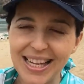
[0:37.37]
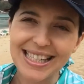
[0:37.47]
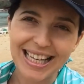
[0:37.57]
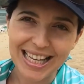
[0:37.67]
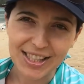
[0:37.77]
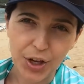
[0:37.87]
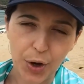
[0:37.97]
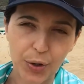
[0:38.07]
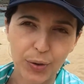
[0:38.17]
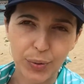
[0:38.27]
So let's
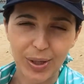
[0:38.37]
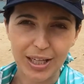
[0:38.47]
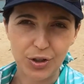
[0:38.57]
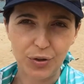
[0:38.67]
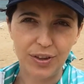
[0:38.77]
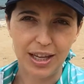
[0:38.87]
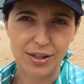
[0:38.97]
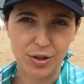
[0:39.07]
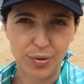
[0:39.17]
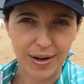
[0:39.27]
go through each of
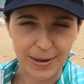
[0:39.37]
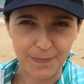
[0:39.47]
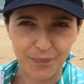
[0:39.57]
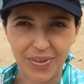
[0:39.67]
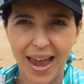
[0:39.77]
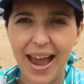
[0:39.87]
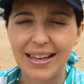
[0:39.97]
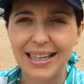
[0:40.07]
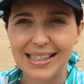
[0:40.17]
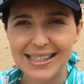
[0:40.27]
these three,
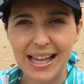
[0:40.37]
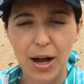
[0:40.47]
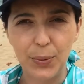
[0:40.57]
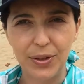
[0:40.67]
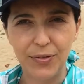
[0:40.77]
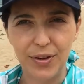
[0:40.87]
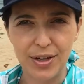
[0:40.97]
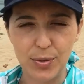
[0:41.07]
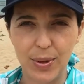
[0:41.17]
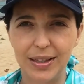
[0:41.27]
and let's start with the
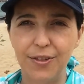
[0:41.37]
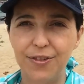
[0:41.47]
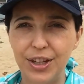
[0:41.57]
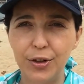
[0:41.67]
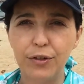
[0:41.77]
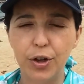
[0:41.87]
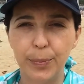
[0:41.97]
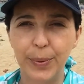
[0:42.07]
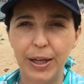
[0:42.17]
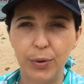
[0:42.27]
first one, the fear of
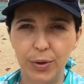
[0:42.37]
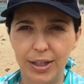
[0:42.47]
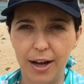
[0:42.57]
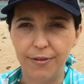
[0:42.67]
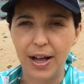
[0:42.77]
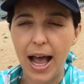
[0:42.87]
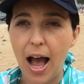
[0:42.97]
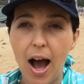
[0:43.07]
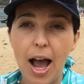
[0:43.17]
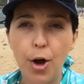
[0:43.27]
not being good enough.
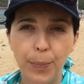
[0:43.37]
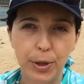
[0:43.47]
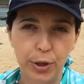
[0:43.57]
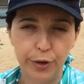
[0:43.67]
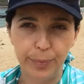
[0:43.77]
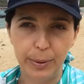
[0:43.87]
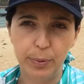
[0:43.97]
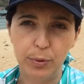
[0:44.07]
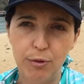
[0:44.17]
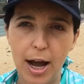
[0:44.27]
I help a lot of
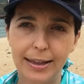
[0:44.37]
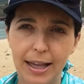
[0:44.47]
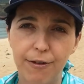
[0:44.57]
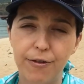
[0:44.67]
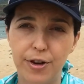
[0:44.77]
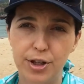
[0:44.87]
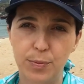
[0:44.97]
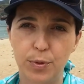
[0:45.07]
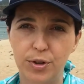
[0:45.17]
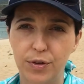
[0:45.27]
people write their
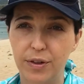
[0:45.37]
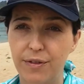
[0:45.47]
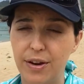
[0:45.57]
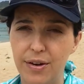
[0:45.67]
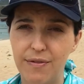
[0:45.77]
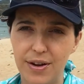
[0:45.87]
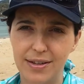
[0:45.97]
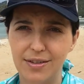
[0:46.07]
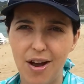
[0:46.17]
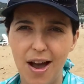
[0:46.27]
first books for the very
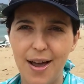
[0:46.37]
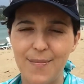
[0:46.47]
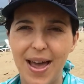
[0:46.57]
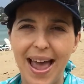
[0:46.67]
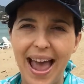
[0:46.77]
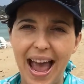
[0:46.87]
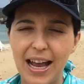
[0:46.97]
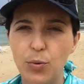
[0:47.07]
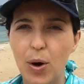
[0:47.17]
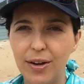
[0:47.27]
first time,
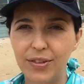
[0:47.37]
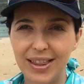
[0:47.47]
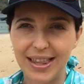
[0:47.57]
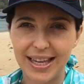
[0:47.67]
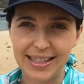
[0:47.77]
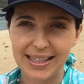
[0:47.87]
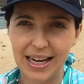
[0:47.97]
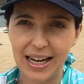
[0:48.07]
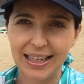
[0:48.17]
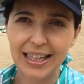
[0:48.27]
and one of the things
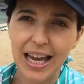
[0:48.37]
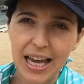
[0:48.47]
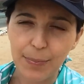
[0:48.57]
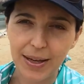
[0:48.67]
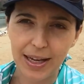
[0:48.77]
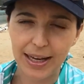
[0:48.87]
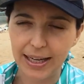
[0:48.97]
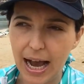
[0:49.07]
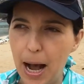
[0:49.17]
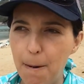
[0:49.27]
that I keep getting